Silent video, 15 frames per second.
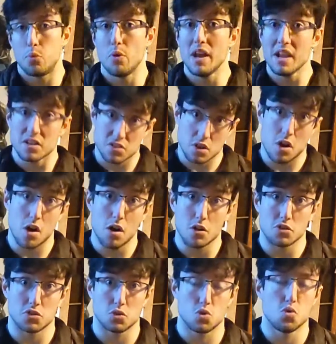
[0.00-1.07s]
brings
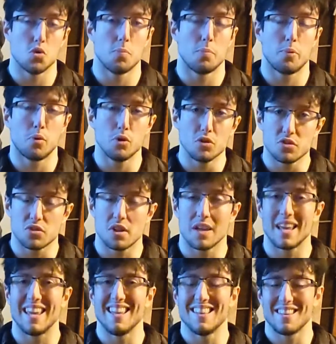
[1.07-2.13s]
us to a point
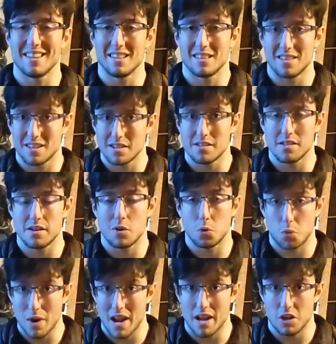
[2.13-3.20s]
in the intensity
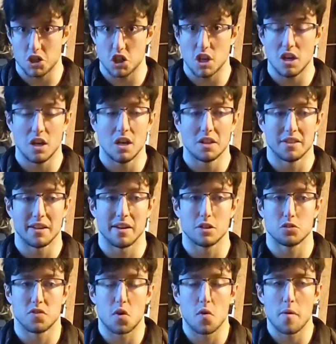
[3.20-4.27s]
range that
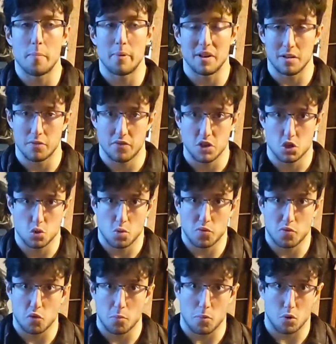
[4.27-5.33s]
is very beneficial
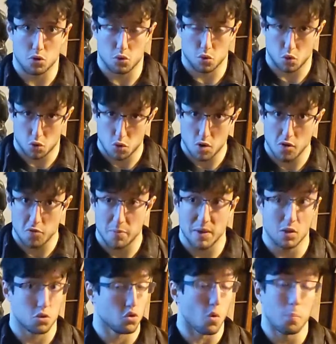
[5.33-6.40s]
for muscle growth
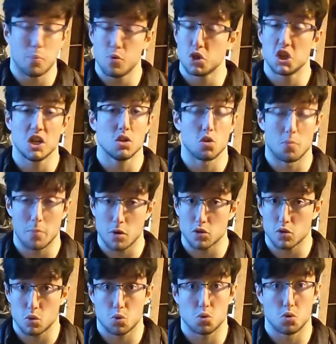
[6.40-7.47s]
because you're pushing the
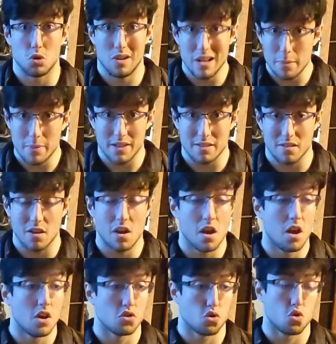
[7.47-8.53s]
muscle to the limit,
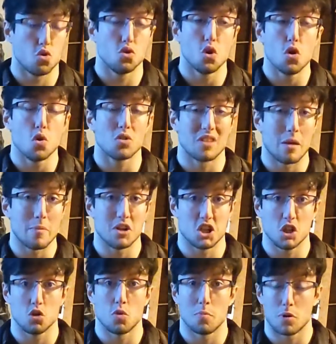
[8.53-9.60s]
so you know you're
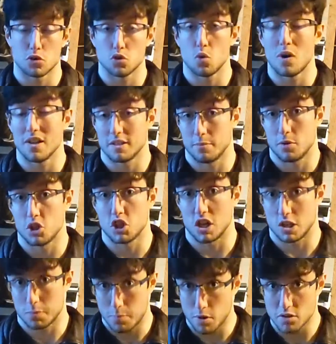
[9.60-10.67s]
damaging the muscle as much
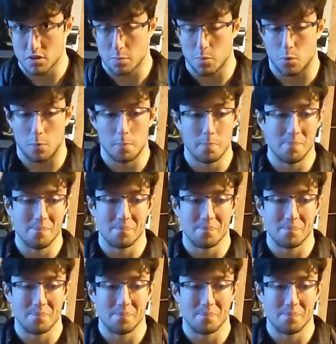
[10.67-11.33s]
as possible.